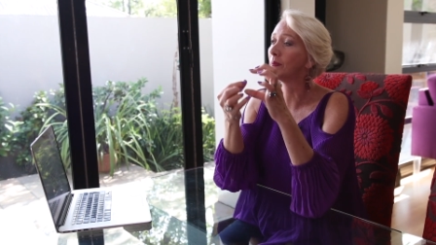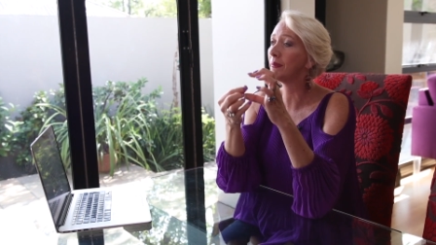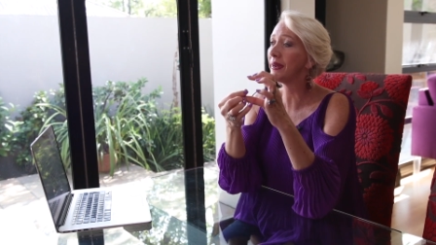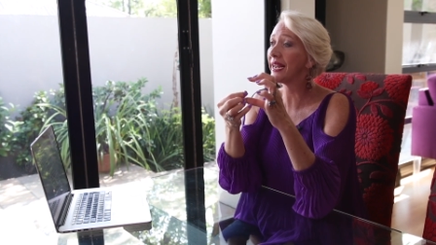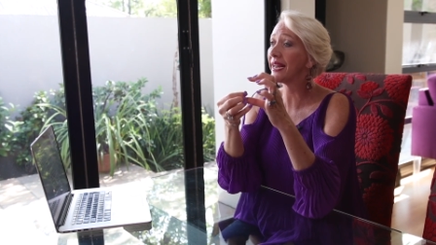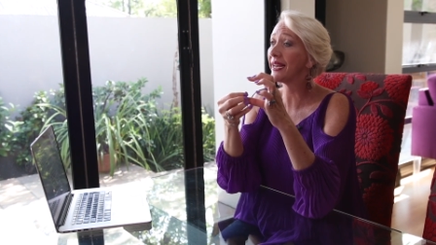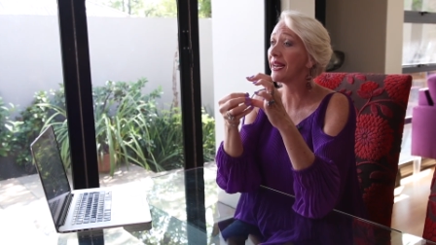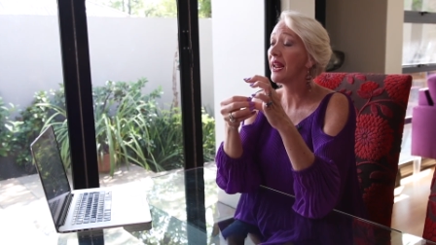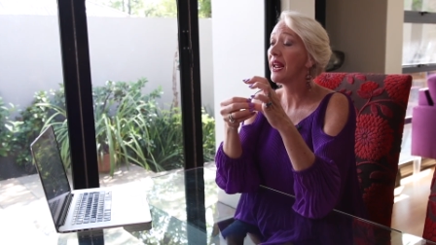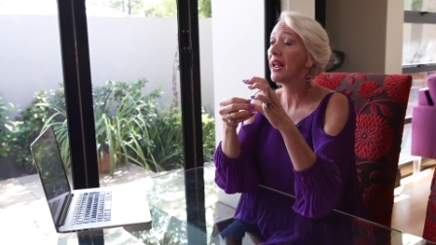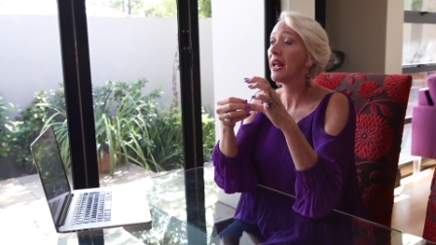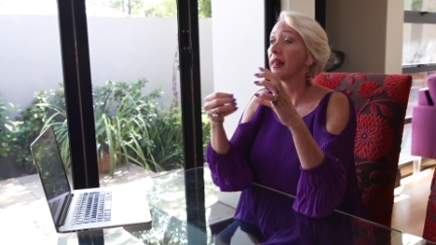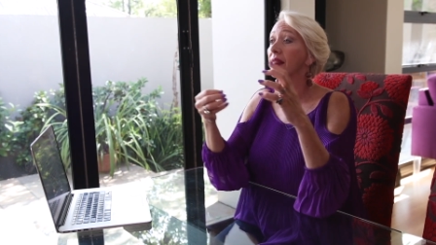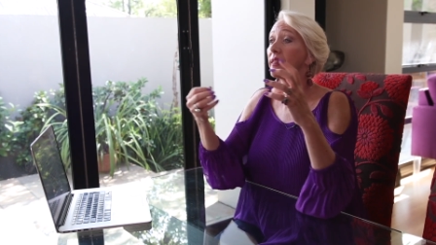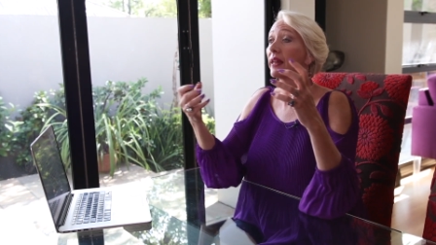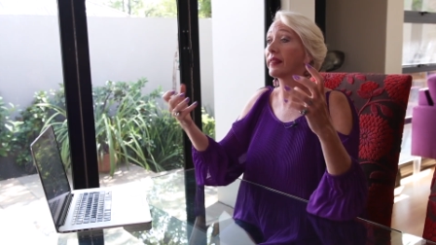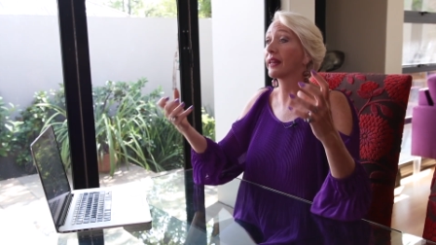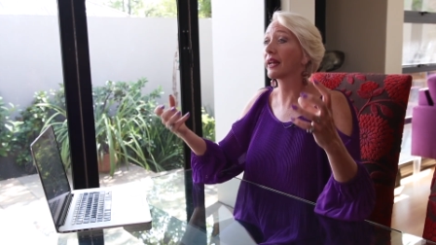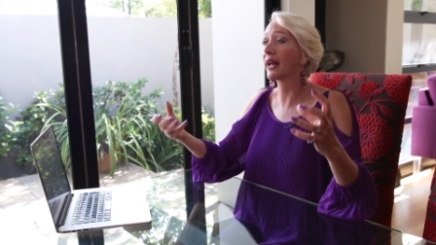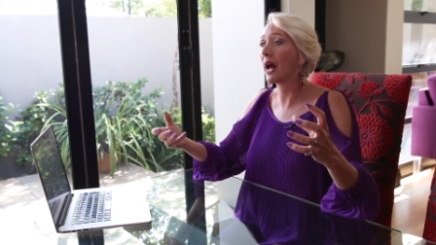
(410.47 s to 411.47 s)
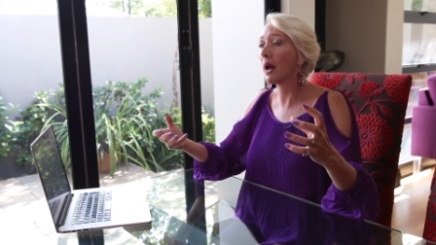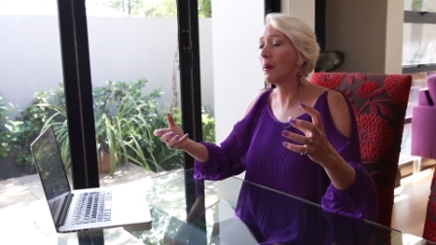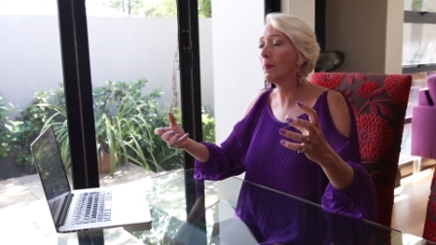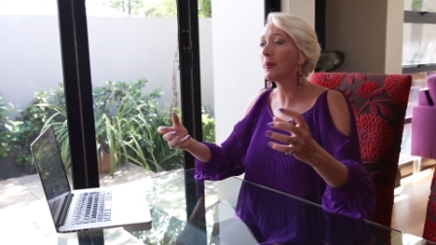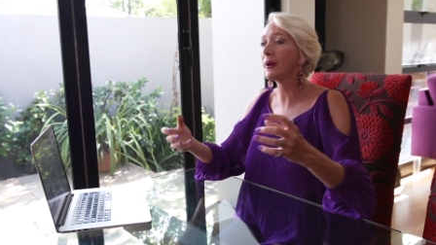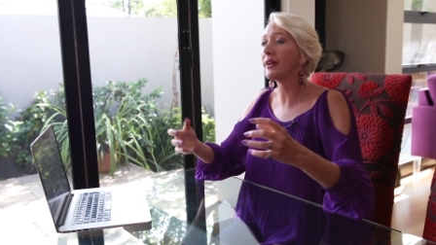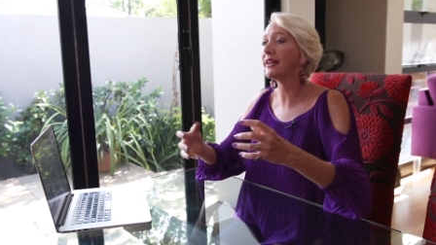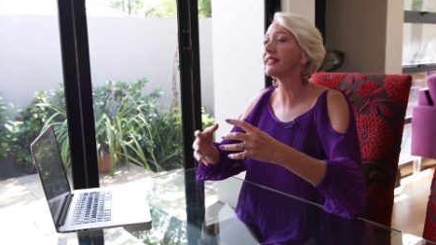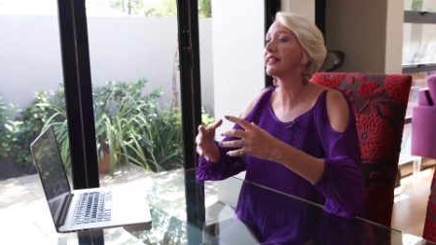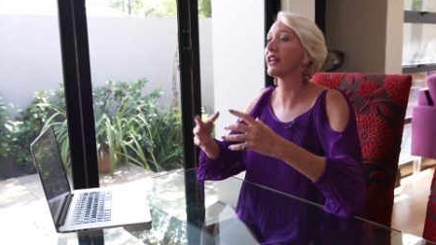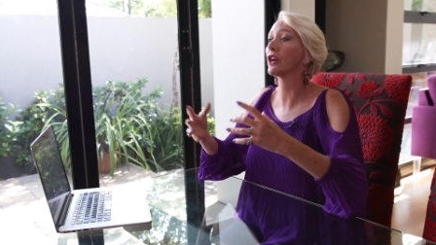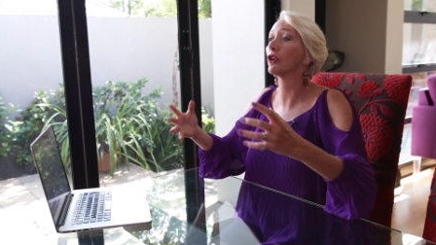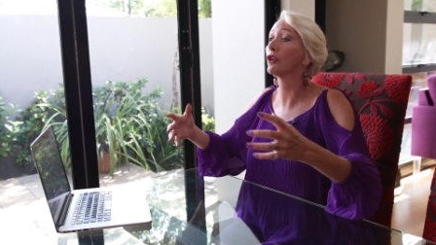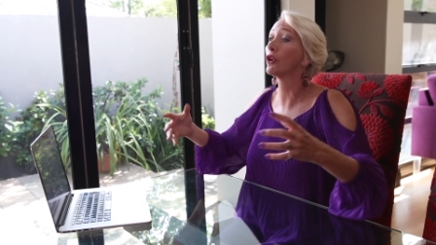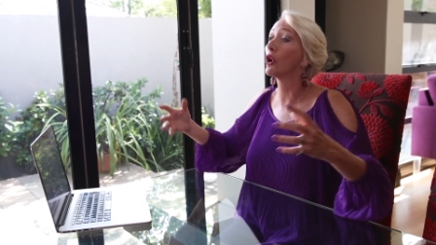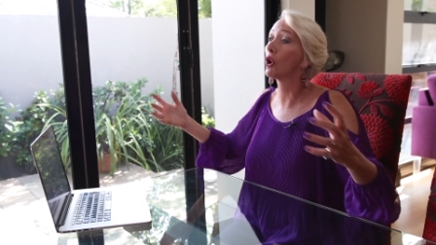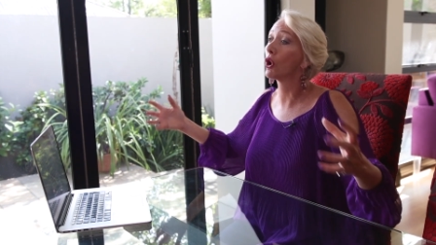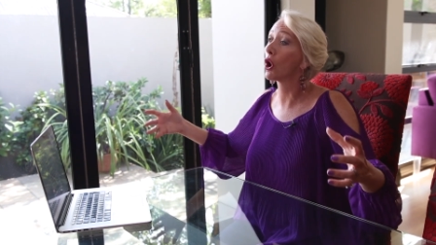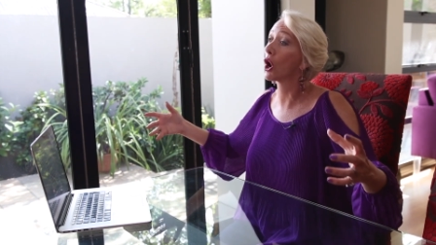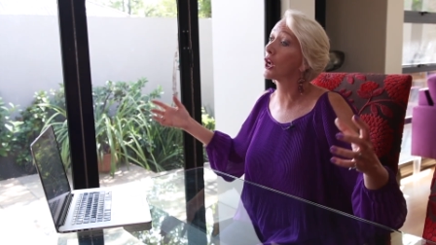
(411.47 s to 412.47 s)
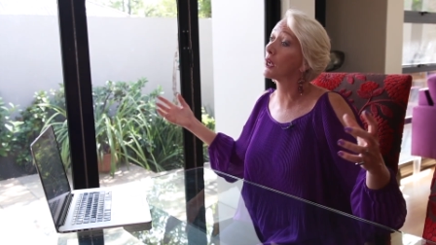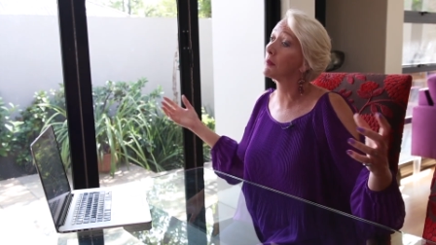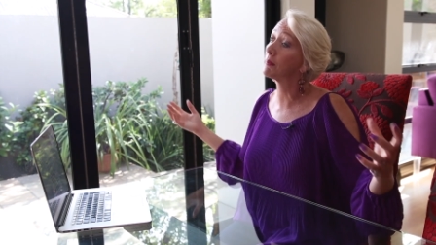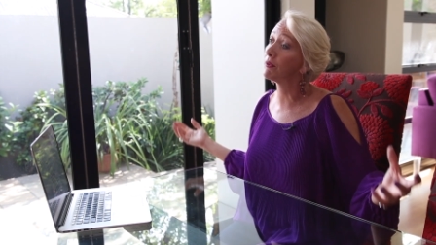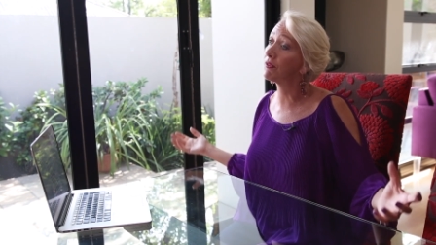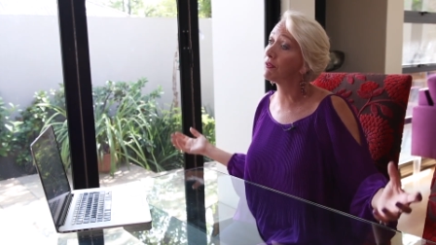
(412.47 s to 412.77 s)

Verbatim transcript: mean that the companies that are no longer